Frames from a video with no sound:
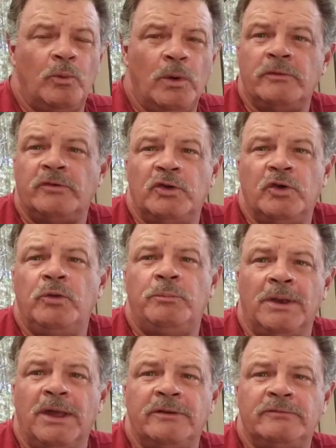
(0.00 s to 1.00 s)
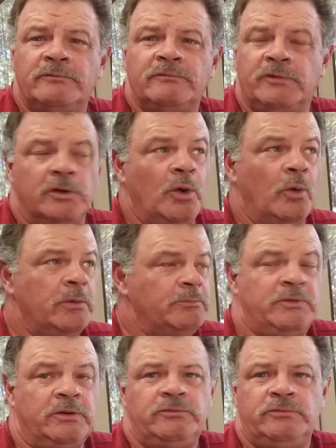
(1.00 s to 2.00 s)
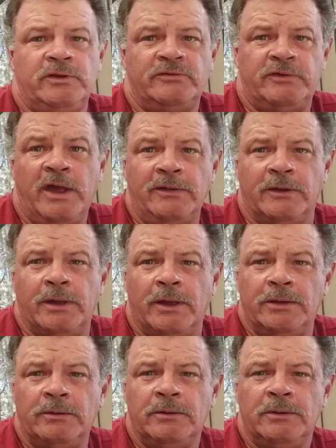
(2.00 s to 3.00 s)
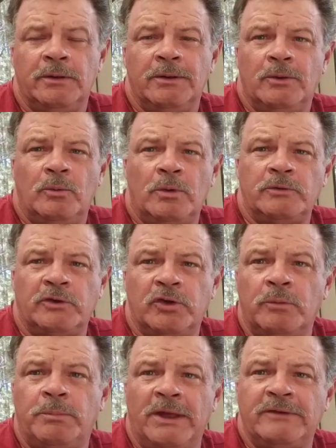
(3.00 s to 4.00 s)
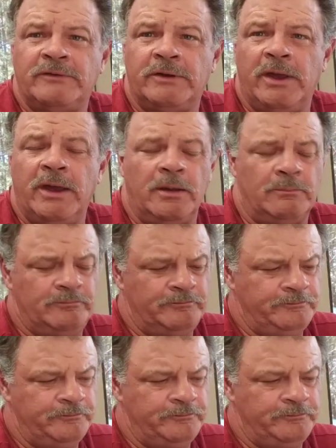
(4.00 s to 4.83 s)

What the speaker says: where's a good place to go to stay the night? Where's a good place to camp?